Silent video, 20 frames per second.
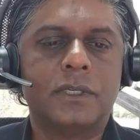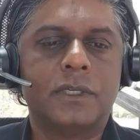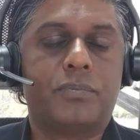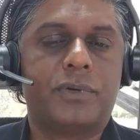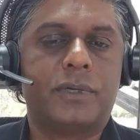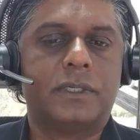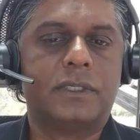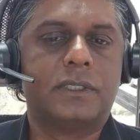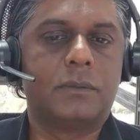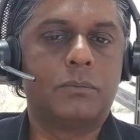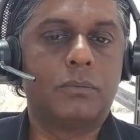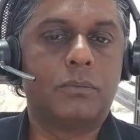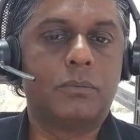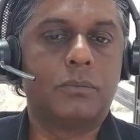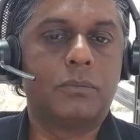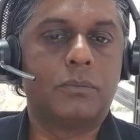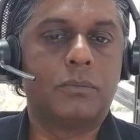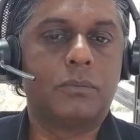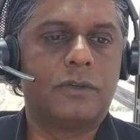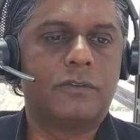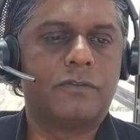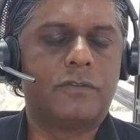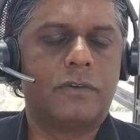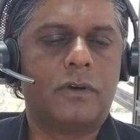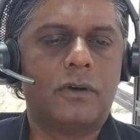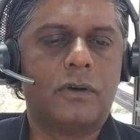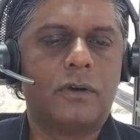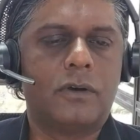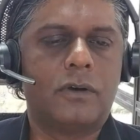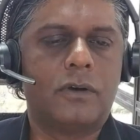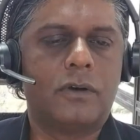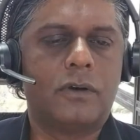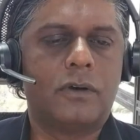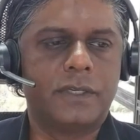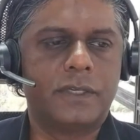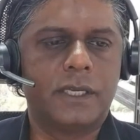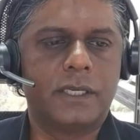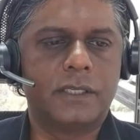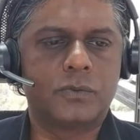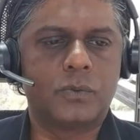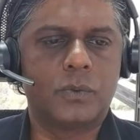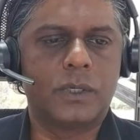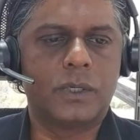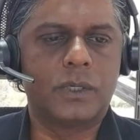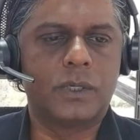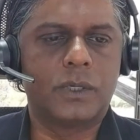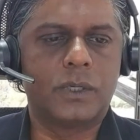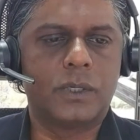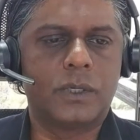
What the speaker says: printing portion of a day's work.